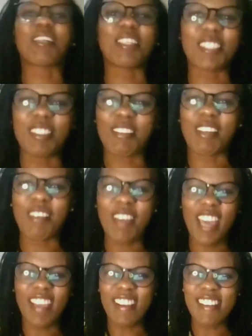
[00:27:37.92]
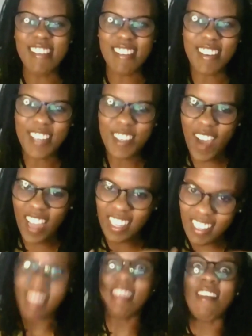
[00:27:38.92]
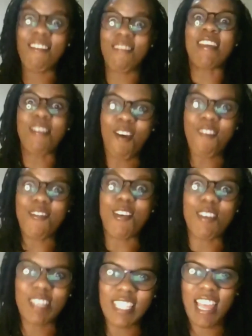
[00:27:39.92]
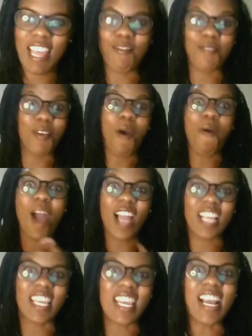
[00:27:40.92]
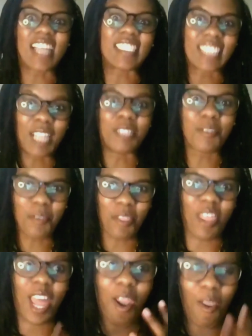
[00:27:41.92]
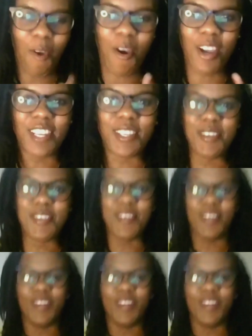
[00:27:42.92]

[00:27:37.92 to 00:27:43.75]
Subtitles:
because of the way, you are giving of yourself. You are working as unto the Lord,